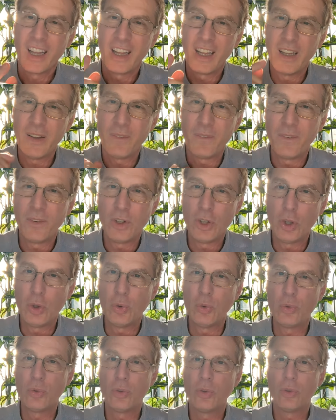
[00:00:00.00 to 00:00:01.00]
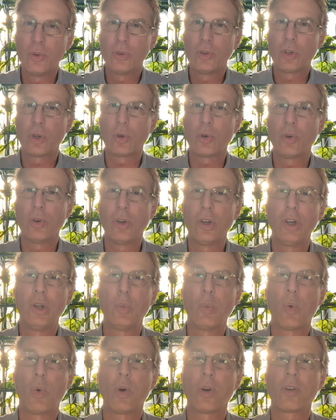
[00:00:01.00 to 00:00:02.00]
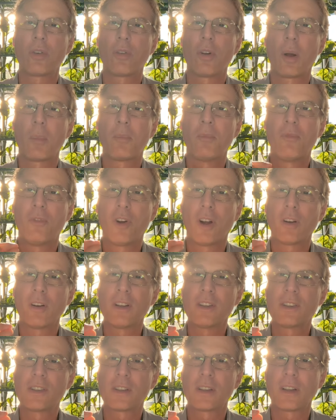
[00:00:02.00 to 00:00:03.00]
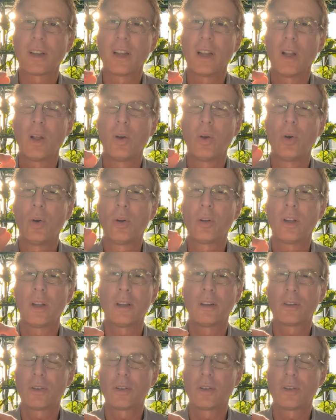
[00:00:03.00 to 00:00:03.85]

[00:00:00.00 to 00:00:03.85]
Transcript: if you turn the water up very slow, uh,